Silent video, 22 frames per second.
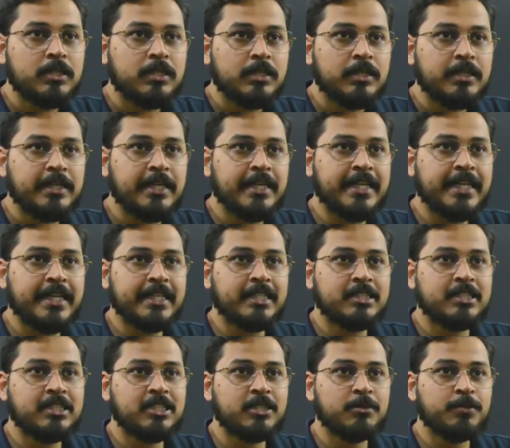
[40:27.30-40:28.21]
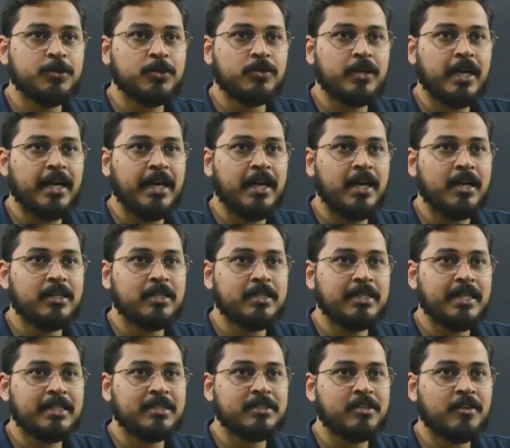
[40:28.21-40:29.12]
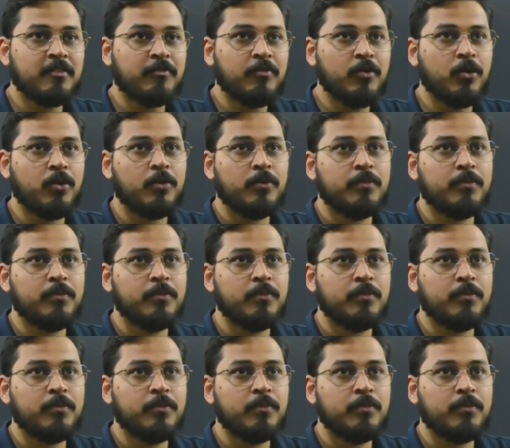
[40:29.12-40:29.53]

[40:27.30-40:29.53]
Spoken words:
dedicated GPU. Can I learn TensorFlow?